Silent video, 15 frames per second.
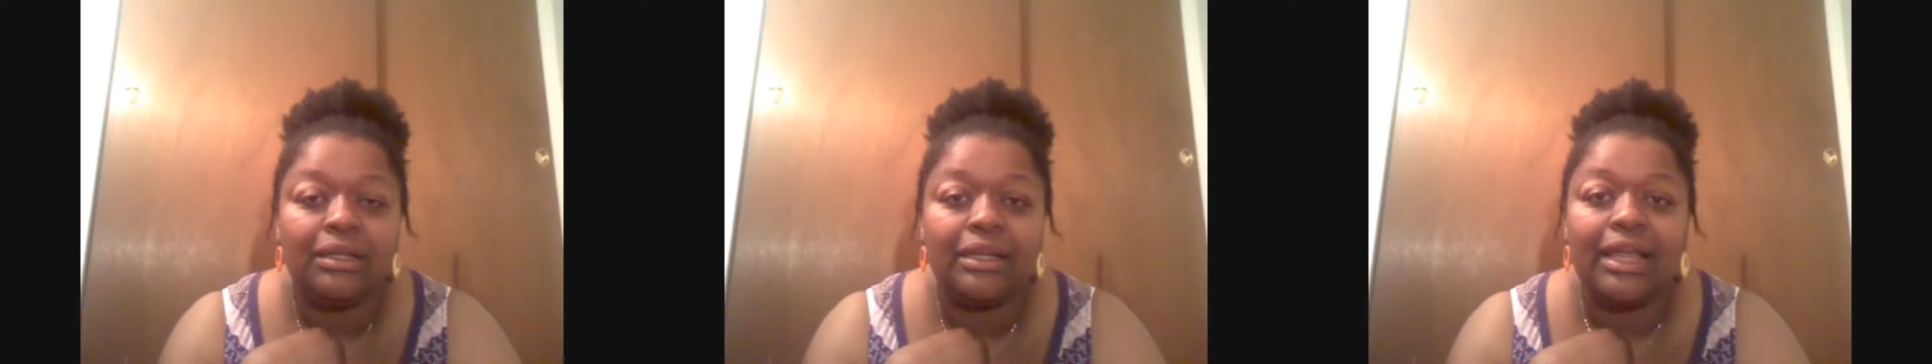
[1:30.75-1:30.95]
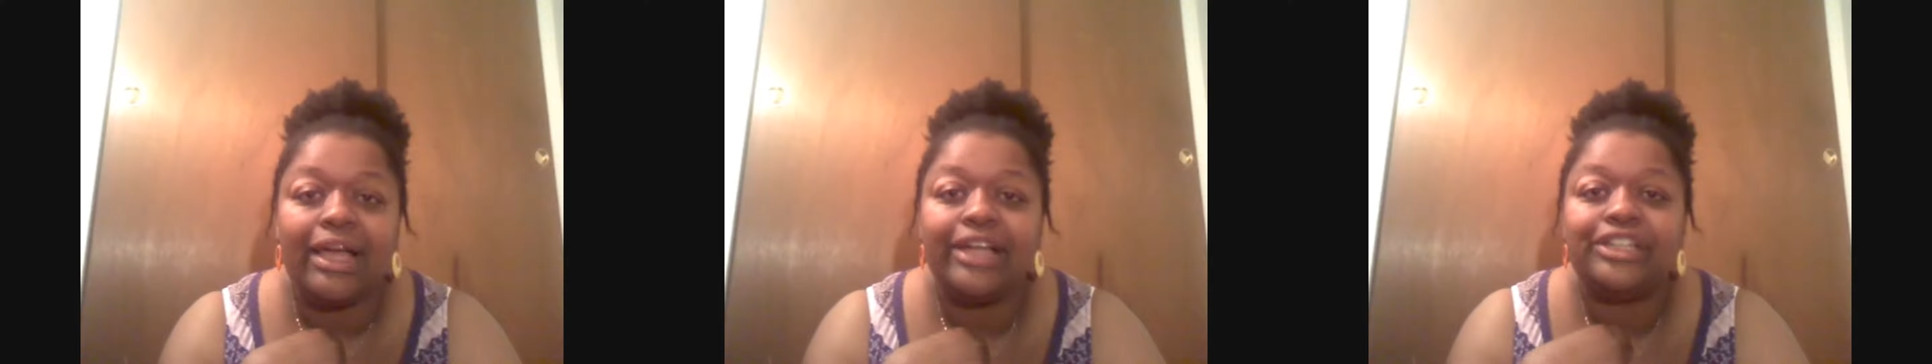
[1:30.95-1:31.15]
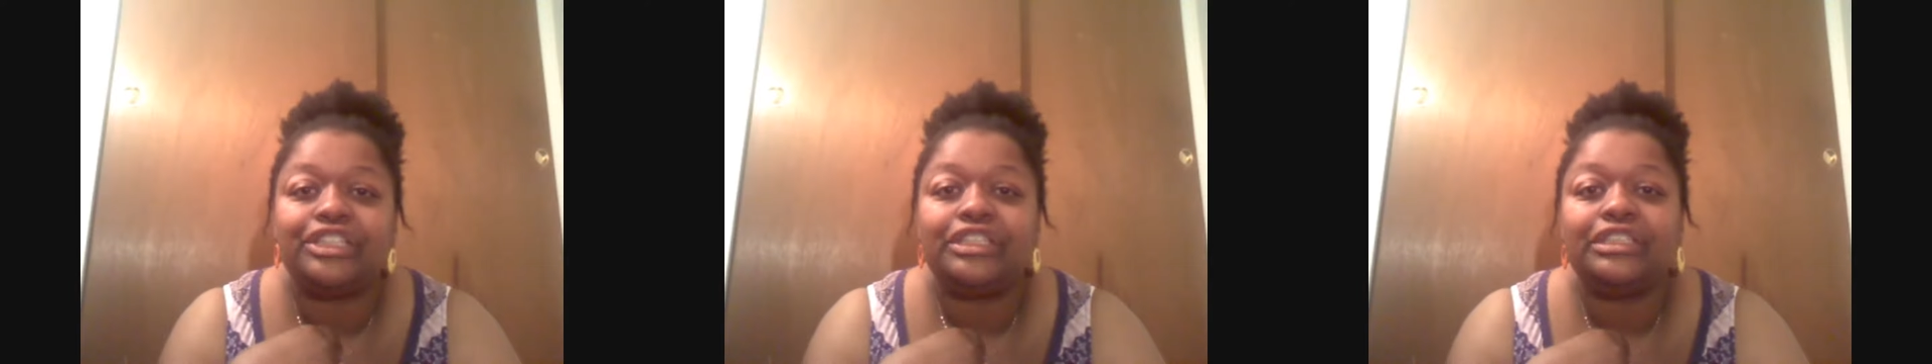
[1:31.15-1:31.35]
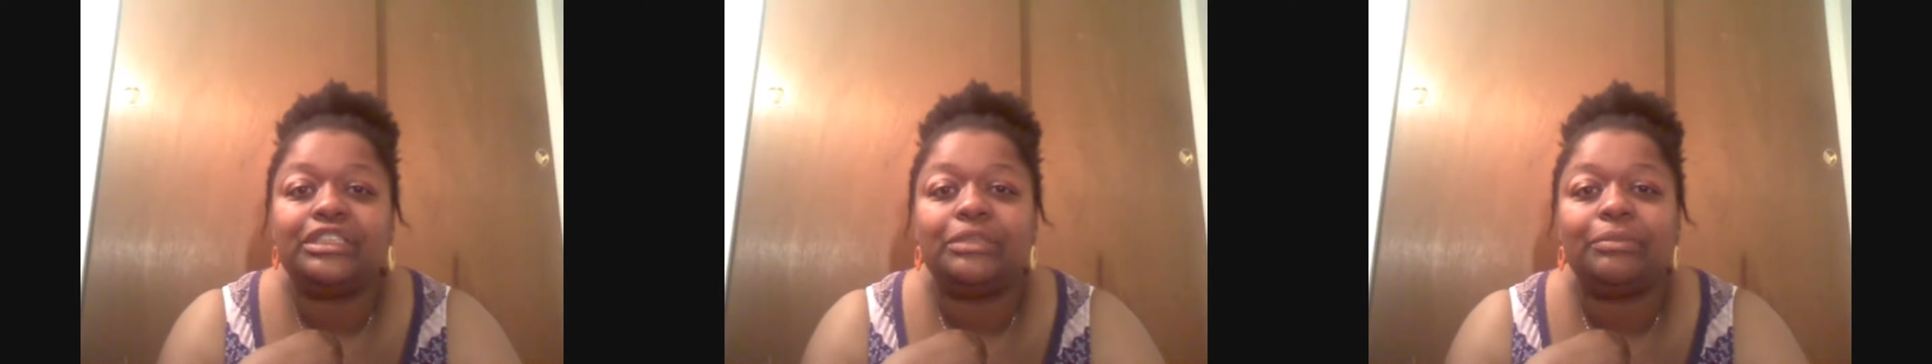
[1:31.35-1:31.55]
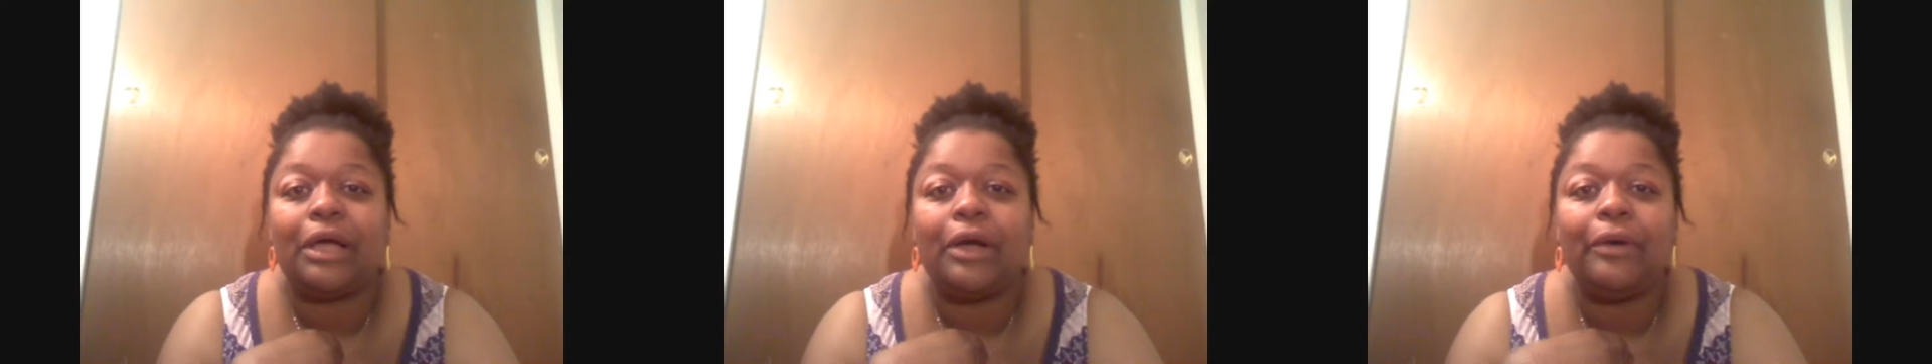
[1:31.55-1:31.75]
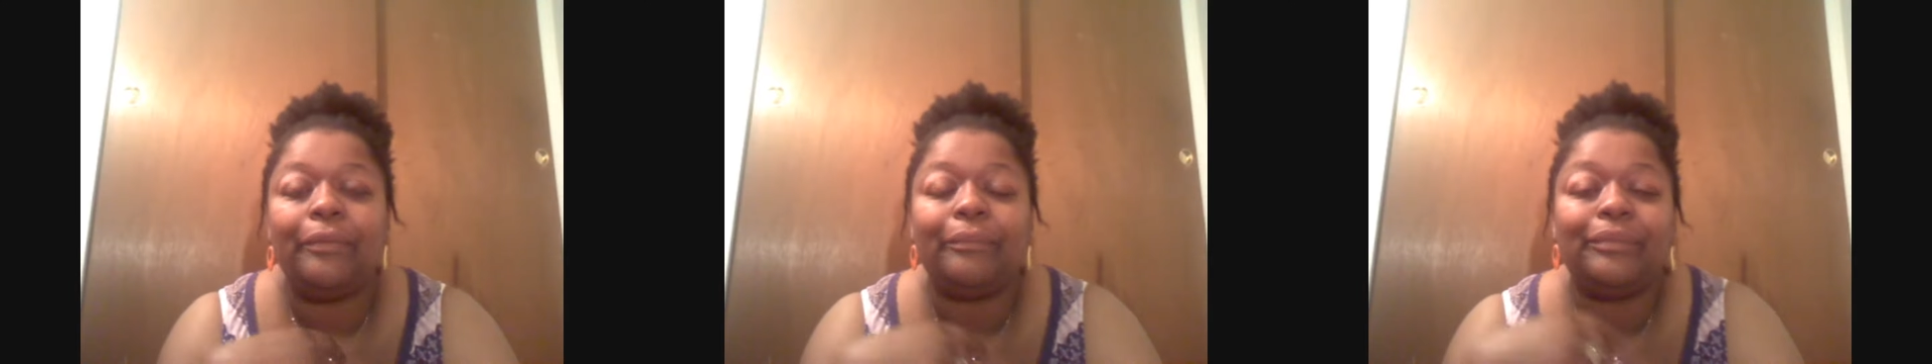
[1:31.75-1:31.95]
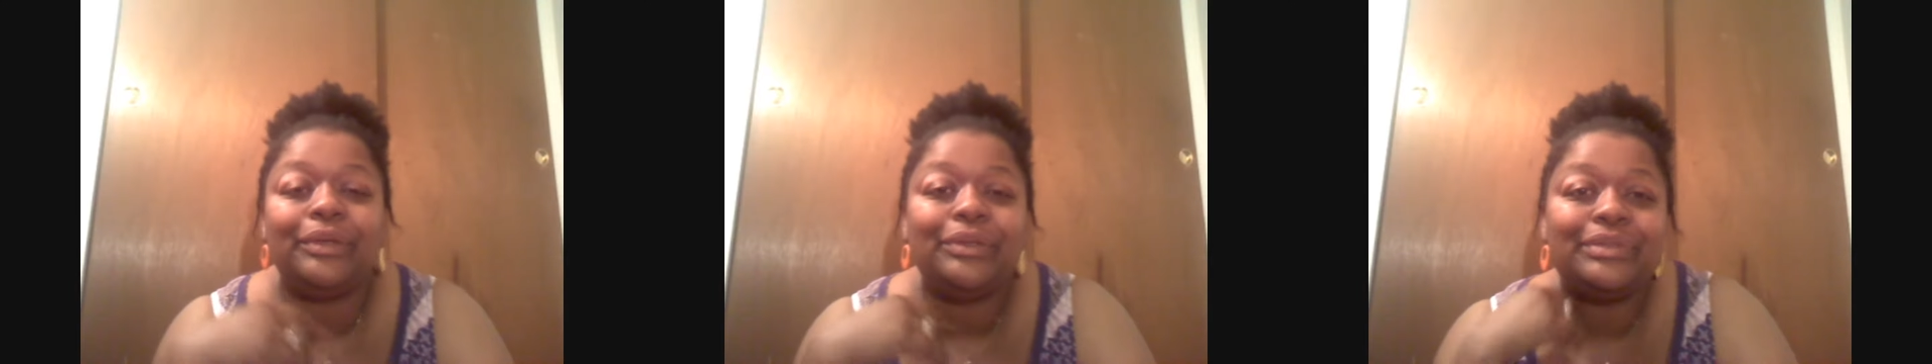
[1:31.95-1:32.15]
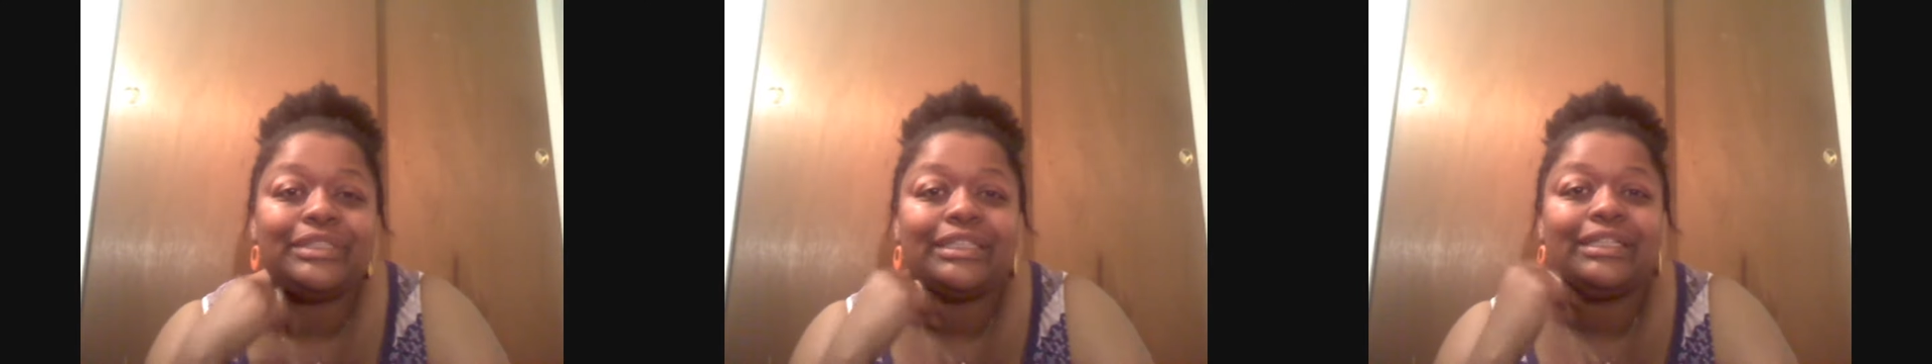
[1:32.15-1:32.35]
Not just about
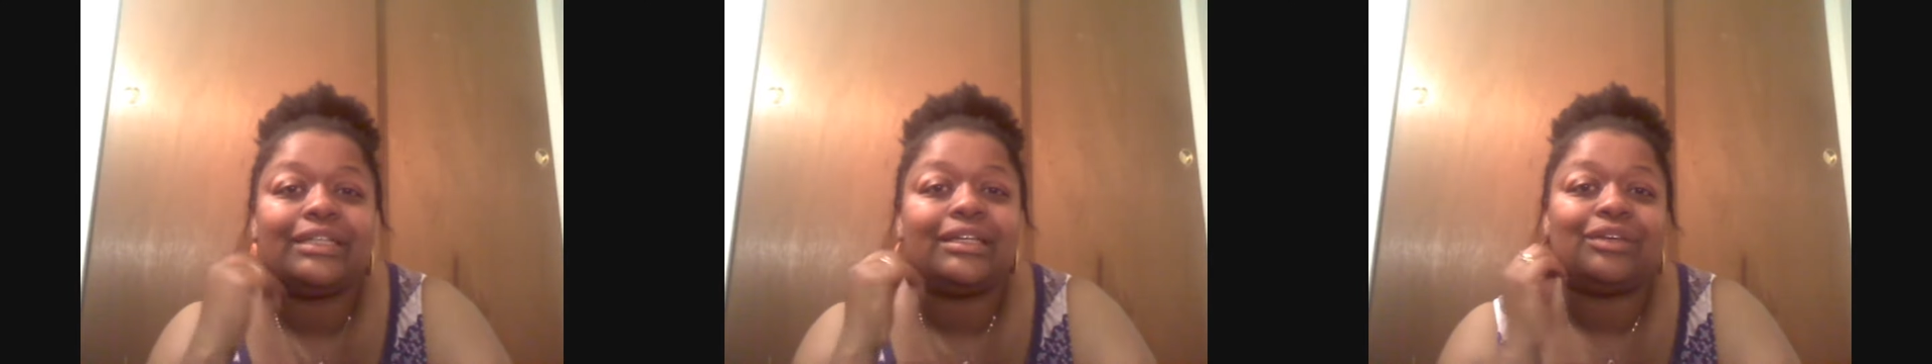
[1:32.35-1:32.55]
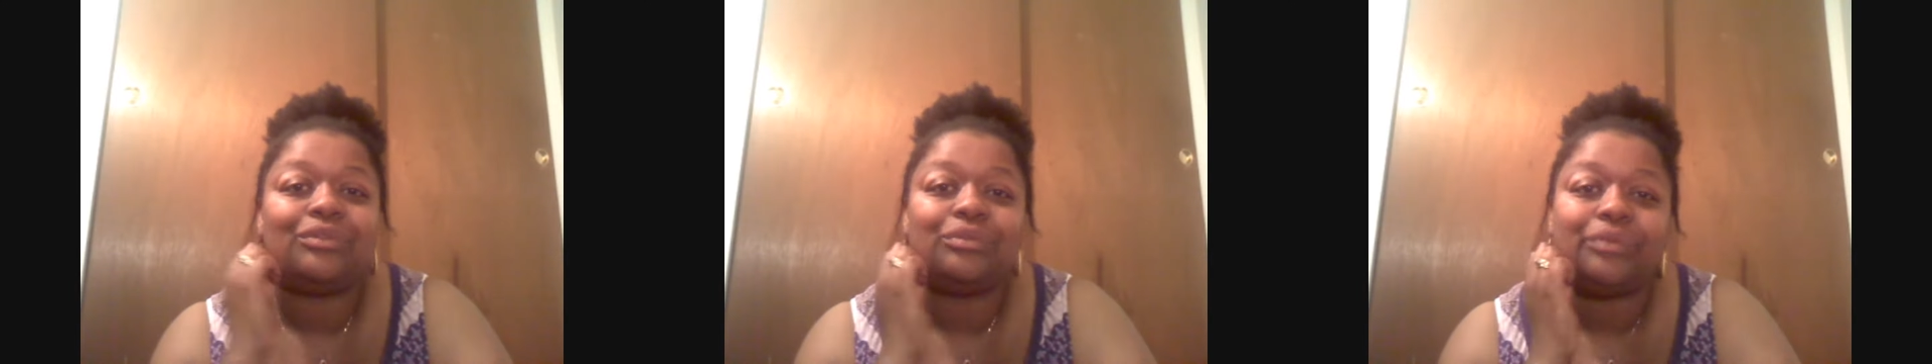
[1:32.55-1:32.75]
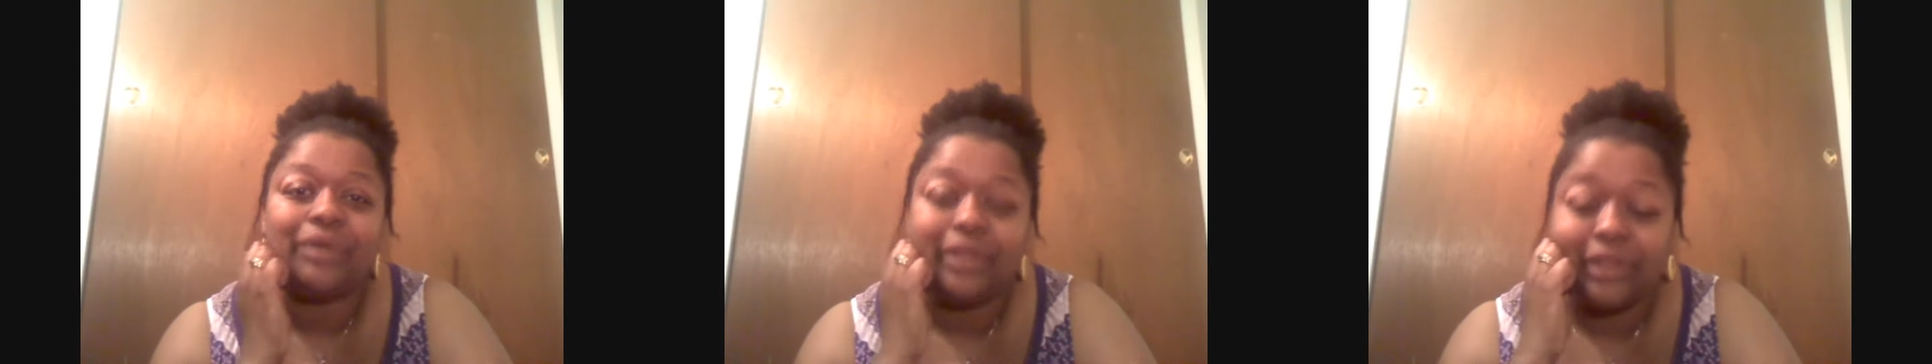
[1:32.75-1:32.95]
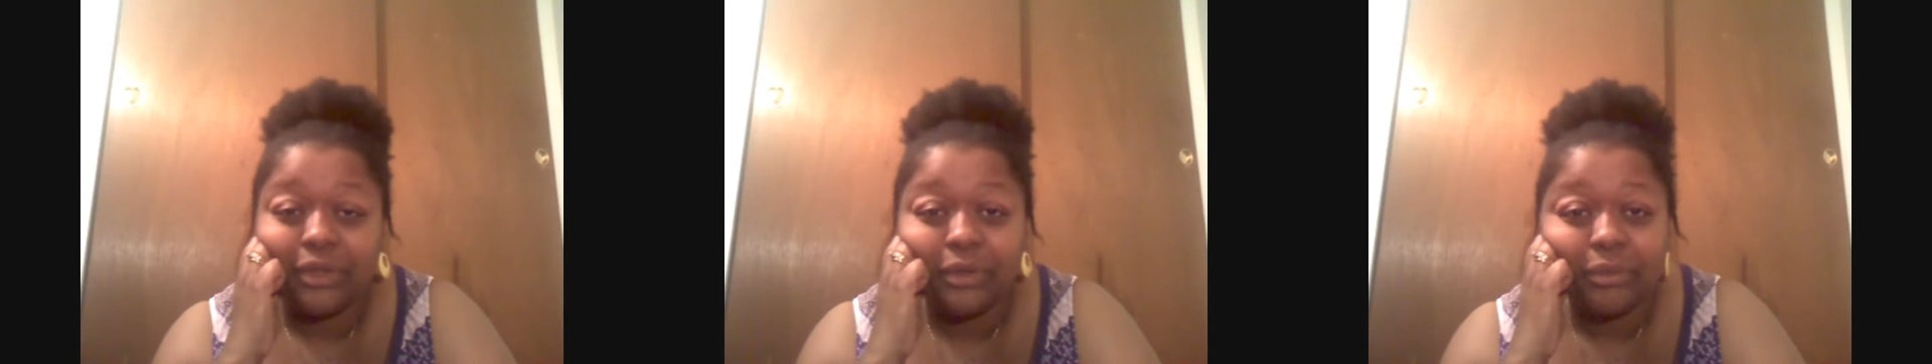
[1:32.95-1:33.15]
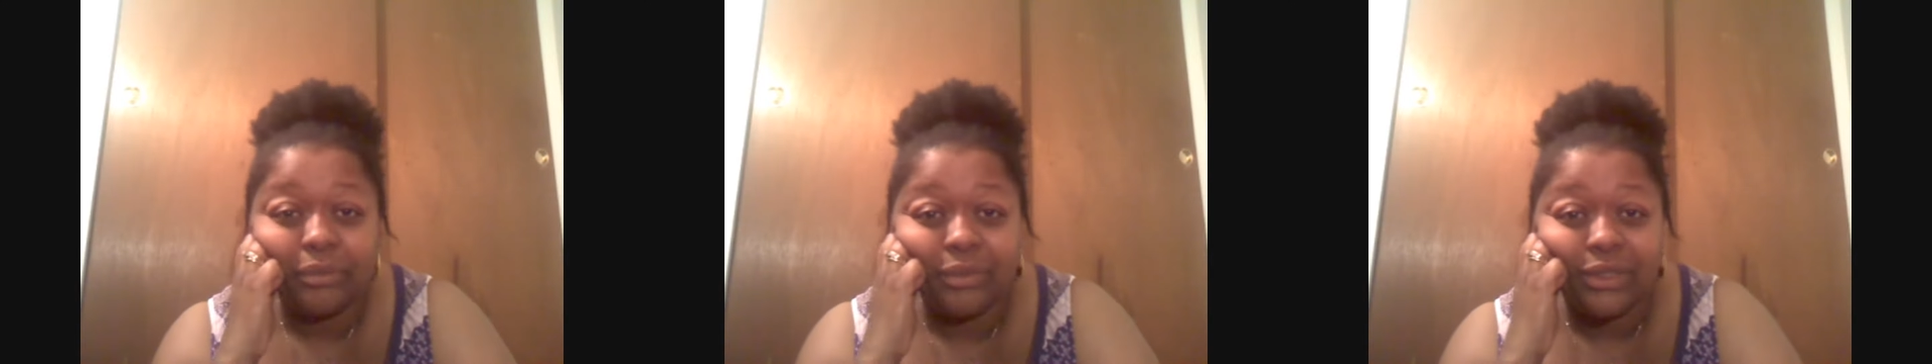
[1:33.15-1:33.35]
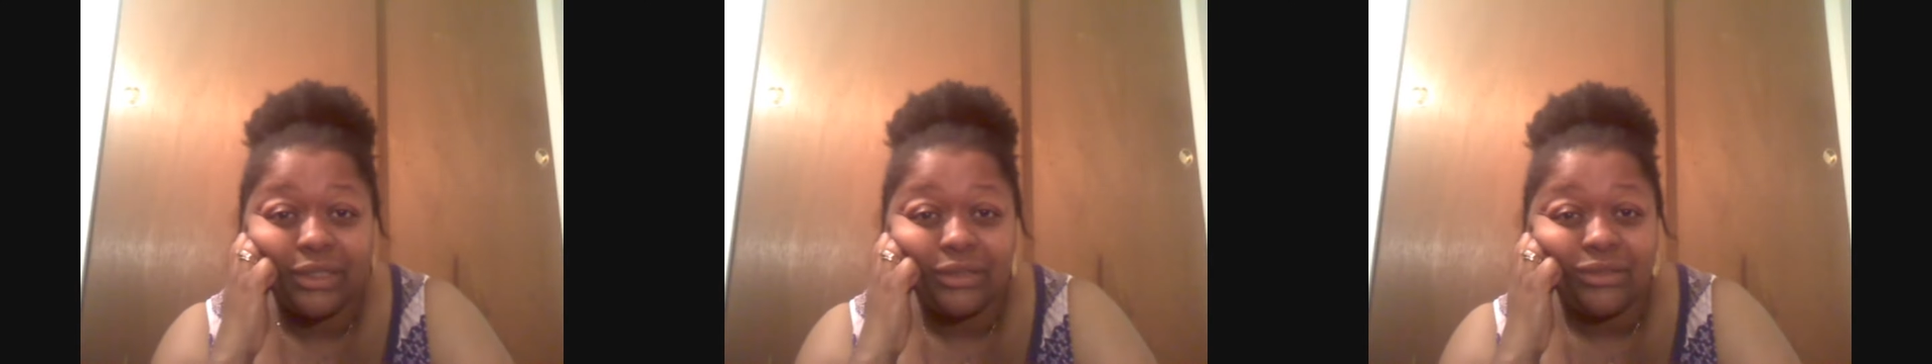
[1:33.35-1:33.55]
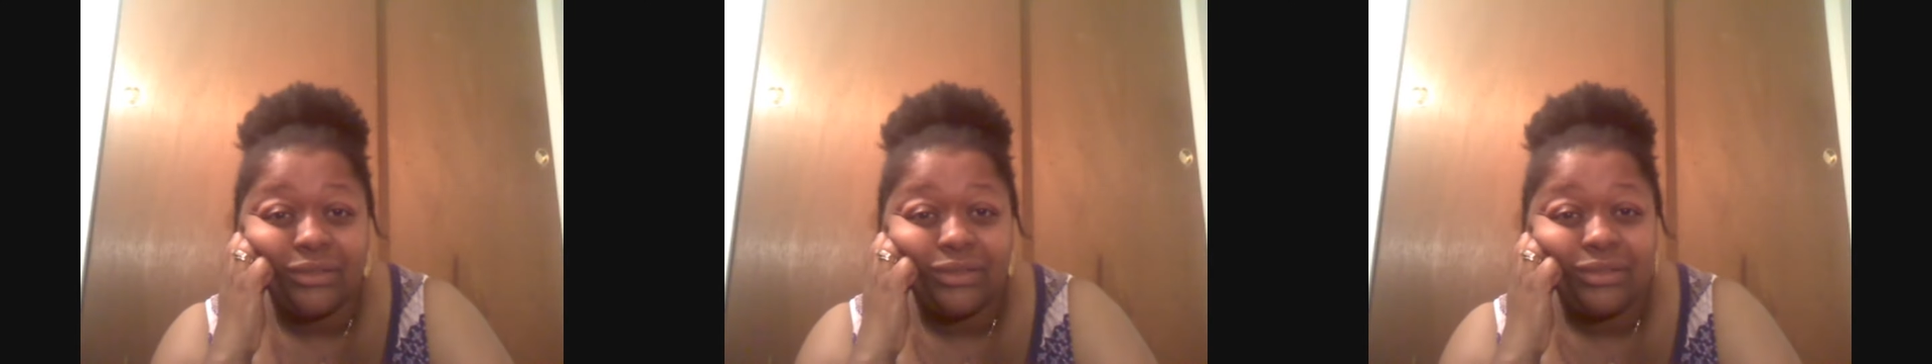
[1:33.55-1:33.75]
music and rhythm and